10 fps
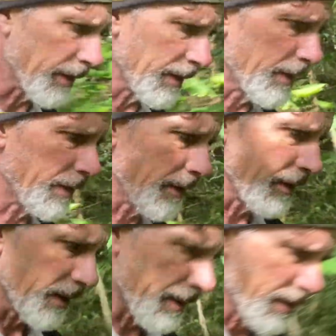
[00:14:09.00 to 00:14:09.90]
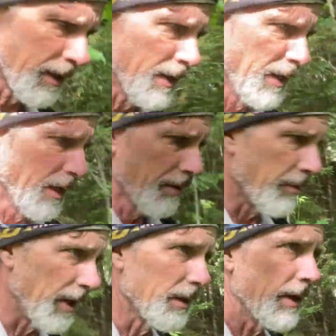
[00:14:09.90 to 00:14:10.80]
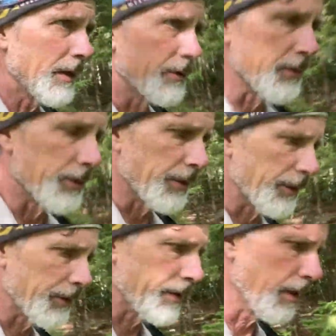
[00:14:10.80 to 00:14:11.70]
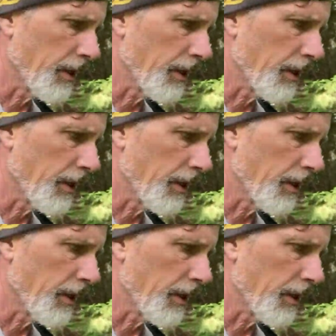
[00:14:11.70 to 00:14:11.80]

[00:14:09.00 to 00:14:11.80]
and my legs are just